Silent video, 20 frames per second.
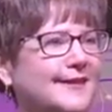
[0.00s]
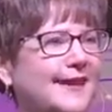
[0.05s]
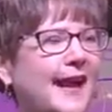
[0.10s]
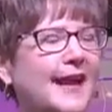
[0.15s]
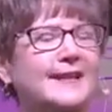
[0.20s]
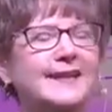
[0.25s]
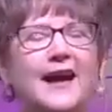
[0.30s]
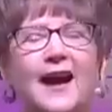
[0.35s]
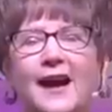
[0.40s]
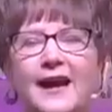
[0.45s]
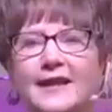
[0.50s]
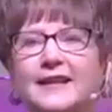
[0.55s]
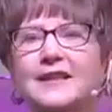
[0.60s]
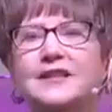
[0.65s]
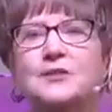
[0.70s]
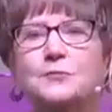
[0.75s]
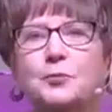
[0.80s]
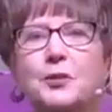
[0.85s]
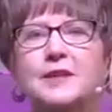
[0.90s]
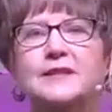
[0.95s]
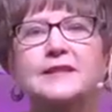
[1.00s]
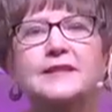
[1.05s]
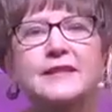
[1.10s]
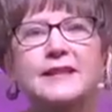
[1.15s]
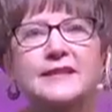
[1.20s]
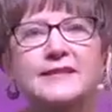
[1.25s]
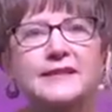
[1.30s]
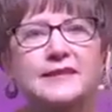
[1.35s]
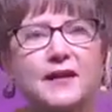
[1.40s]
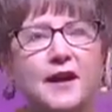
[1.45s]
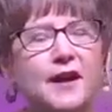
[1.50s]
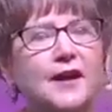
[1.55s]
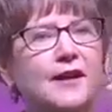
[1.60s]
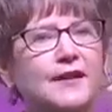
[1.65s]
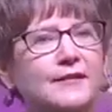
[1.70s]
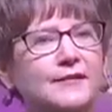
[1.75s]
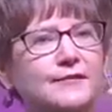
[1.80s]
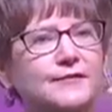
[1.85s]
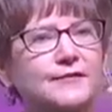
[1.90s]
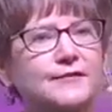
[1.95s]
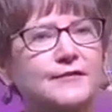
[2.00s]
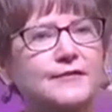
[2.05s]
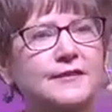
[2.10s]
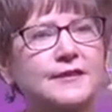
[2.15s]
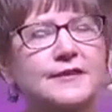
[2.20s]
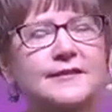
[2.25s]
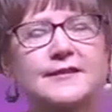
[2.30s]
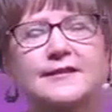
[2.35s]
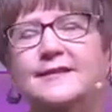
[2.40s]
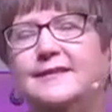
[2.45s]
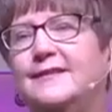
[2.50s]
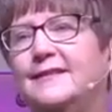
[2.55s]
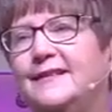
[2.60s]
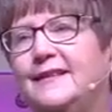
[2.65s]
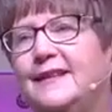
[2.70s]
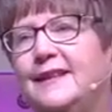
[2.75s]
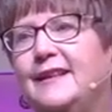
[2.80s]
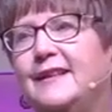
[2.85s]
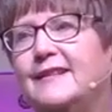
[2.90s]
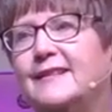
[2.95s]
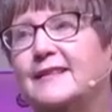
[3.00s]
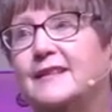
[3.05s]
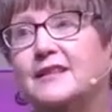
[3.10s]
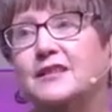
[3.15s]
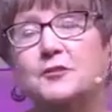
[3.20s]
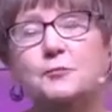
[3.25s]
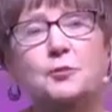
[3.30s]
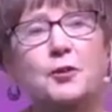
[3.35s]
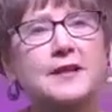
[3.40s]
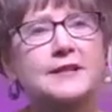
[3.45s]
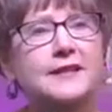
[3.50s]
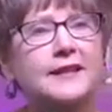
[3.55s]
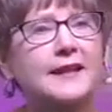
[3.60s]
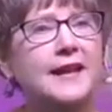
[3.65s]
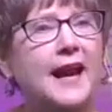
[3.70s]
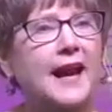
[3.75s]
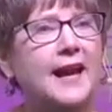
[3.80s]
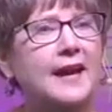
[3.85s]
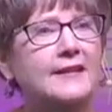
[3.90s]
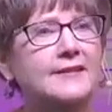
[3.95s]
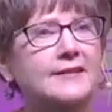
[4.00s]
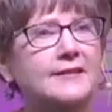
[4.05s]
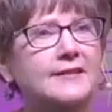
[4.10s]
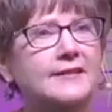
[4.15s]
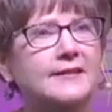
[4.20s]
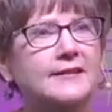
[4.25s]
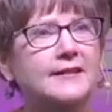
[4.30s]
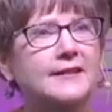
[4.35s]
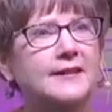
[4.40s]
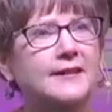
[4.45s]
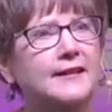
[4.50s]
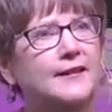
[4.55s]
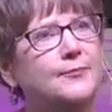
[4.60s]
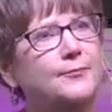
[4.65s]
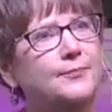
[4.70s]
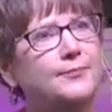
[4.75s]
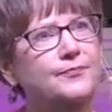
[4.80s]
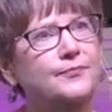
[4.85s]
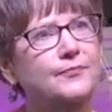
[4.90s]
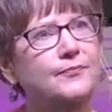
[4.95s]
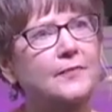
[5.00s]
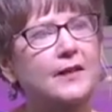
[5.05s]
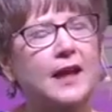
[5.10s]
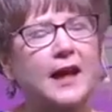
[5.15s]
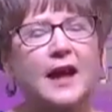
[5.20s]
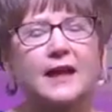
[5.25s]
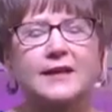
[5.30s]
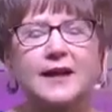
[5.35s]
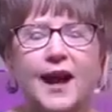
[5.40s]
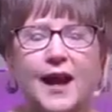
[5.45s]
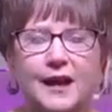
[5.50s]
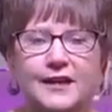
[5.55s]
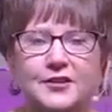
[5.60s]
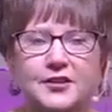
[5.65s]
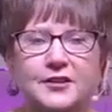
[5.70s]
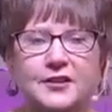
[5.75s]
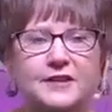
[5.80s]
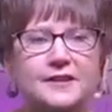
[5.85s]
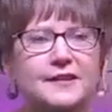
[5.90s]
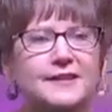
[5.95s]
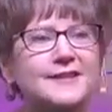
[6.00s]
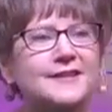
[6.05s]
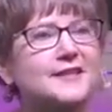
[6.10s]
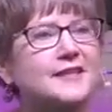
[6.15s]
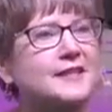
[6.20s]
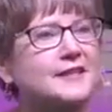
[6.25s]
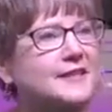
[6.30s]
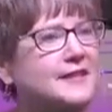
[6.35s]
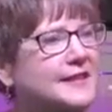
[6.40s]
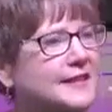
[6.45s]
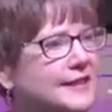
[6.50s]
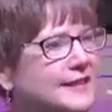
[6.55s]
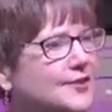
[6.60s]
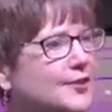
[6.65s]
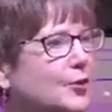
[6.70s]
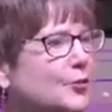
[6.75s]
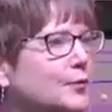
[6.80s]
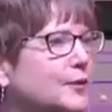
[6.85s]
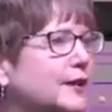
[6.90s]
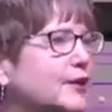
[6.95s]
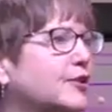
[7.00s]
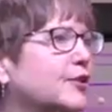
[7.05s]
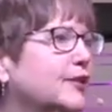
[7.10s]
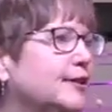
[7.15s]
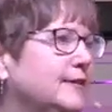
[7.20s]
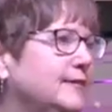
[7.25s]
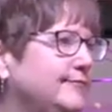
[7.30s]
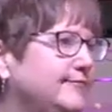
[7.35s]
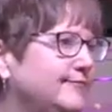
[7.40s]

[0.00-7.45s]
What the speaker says: And God expressing as love is expressing as a consciousness that sees only good.